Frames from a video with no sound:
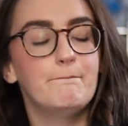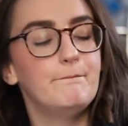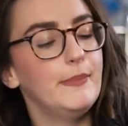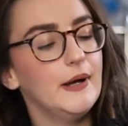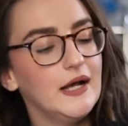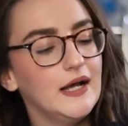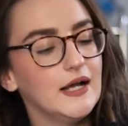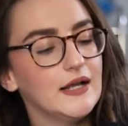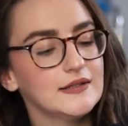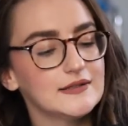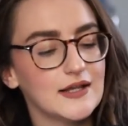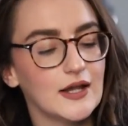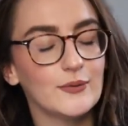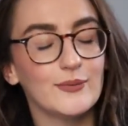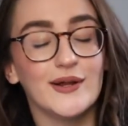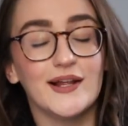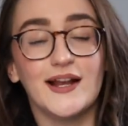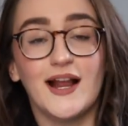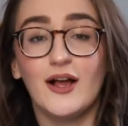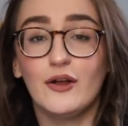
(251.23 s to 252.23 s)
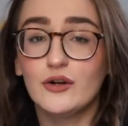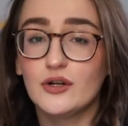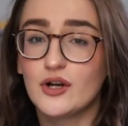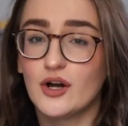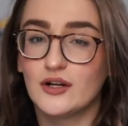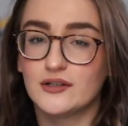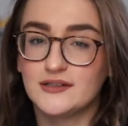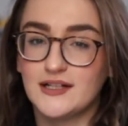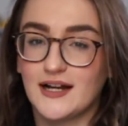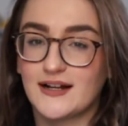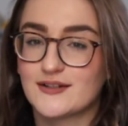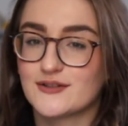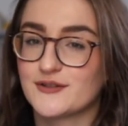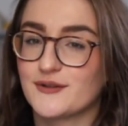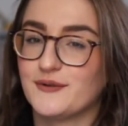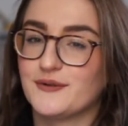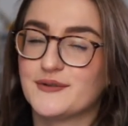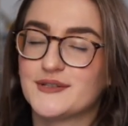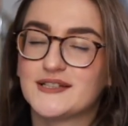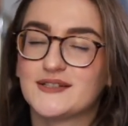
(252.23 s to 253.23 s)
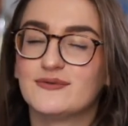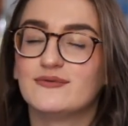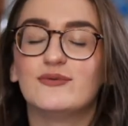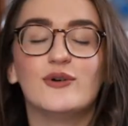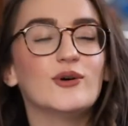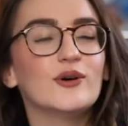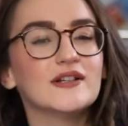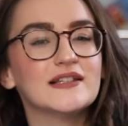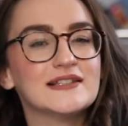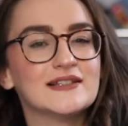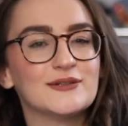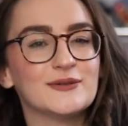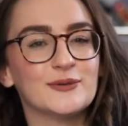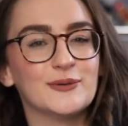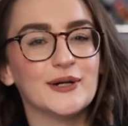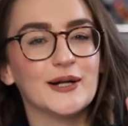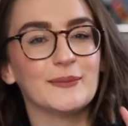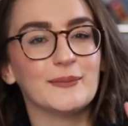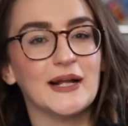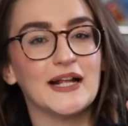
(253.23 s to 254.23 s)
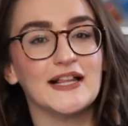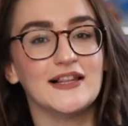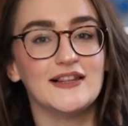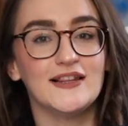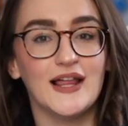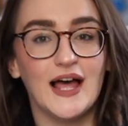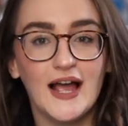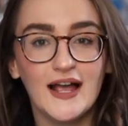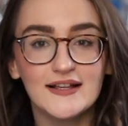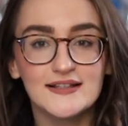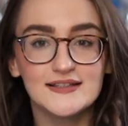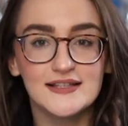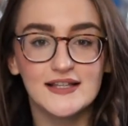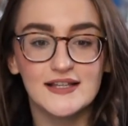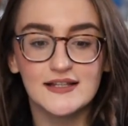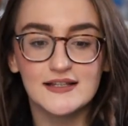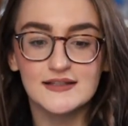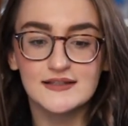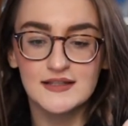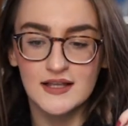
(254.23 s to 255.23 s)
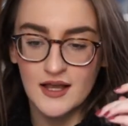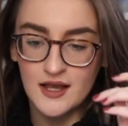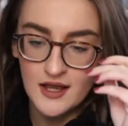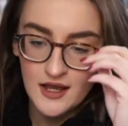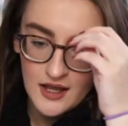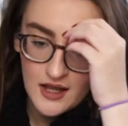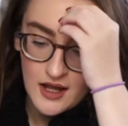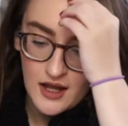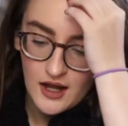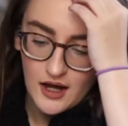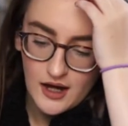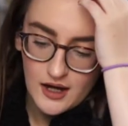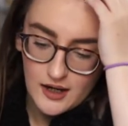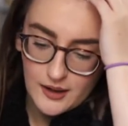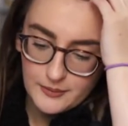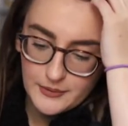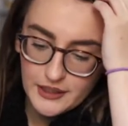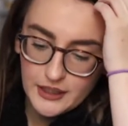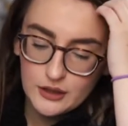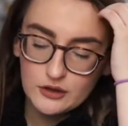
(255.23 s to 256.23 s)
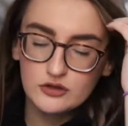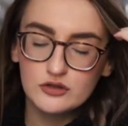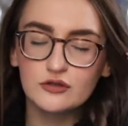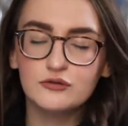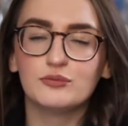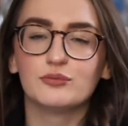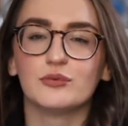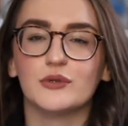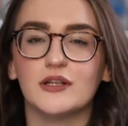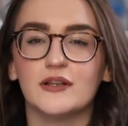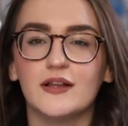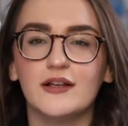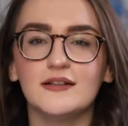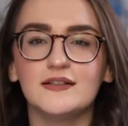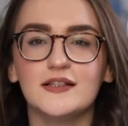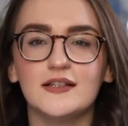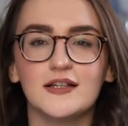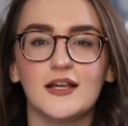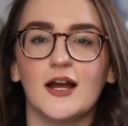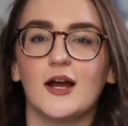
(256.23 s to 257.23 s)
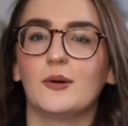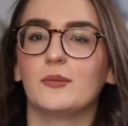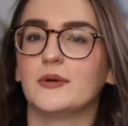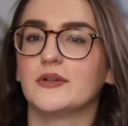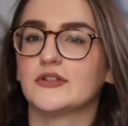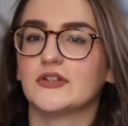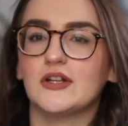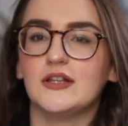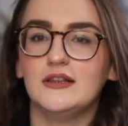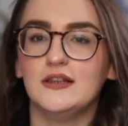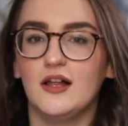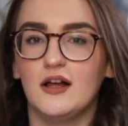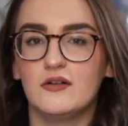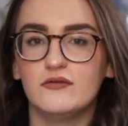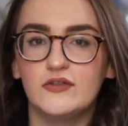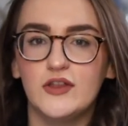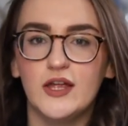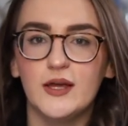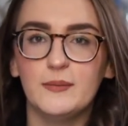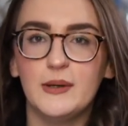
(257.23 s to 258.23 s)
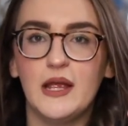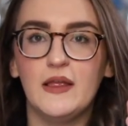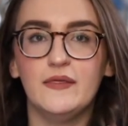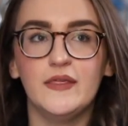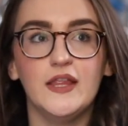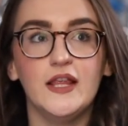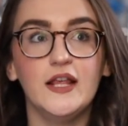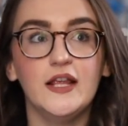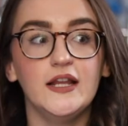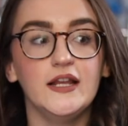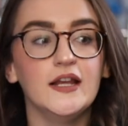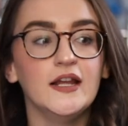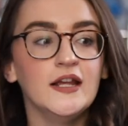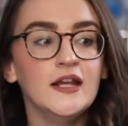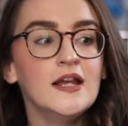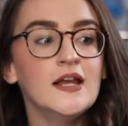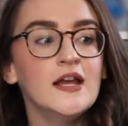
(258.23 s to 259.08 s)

but I ran out of contacts, so I was forced to wear my glasses um, and I just realized like how much I love them and then